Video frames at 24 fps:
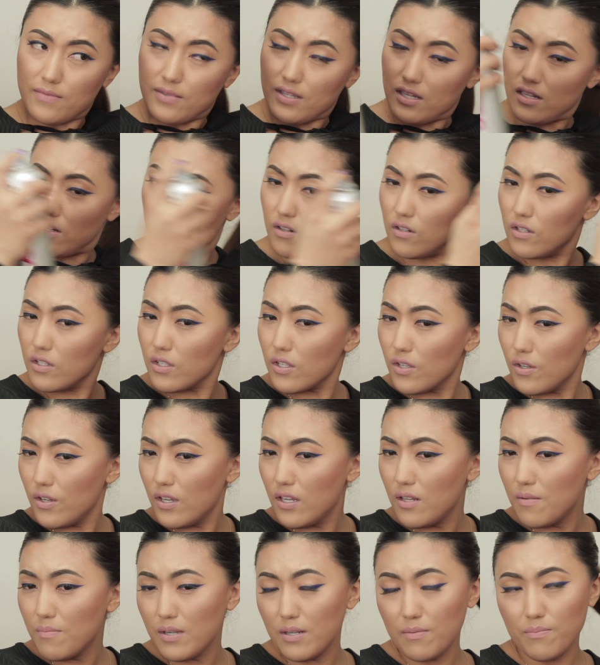And also
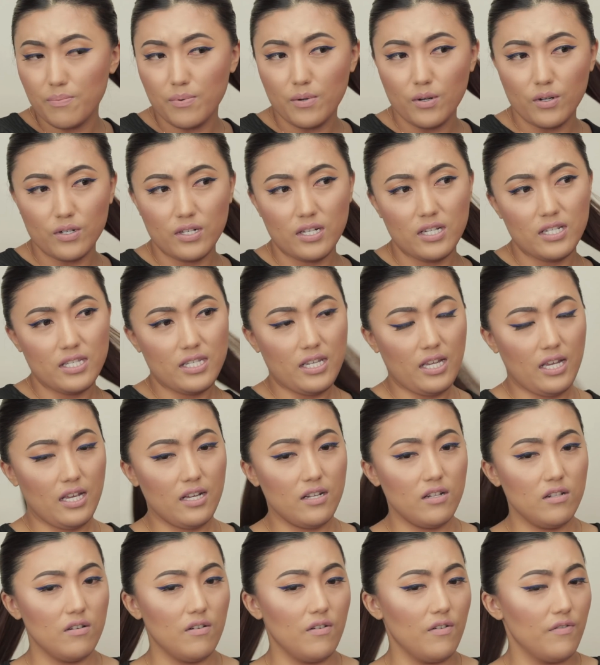like
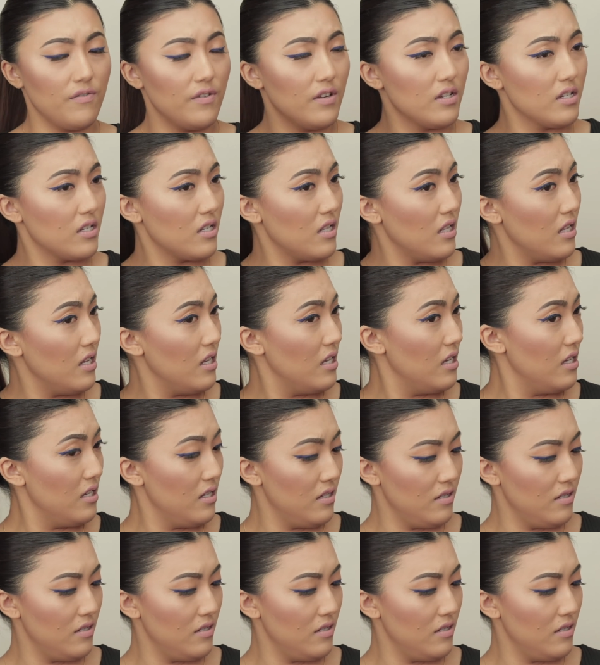ponytail, obviously.